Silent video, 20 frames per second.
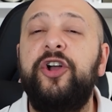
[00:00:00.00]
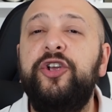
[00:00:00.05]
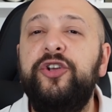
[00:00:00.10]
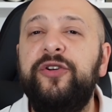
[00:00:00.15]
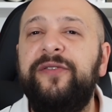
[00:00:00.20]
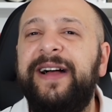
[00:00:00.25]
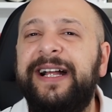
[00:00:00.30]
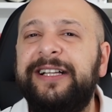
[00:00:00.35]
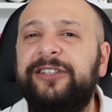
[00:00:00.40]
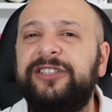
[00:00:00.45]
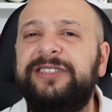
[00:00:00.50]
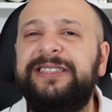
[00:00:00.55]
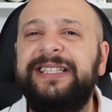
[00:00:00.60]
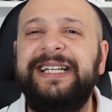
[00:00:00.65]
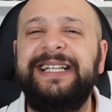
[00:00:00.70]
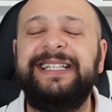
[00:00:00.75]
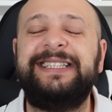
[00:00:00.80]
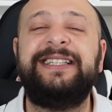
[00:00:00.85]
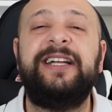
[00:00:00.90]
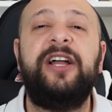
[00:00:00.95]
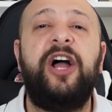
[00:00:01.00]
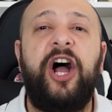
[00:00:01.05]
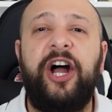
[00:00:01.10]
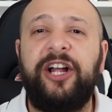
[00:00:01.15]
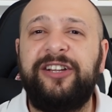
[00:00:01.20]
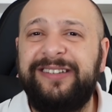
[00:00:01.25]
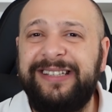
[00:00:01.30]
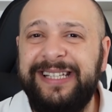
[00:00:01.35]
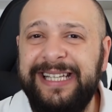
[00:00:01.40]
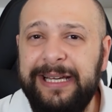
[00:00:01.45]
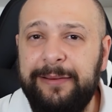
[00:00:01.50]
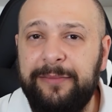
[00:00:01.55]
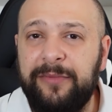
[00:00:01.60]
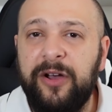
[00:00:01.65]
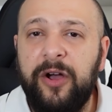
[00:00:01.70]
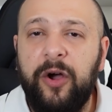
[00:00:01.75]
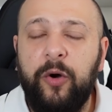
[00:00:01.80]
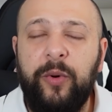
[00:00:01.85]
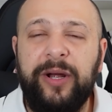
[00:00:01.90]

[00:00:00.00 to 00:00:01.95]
Juventus is a team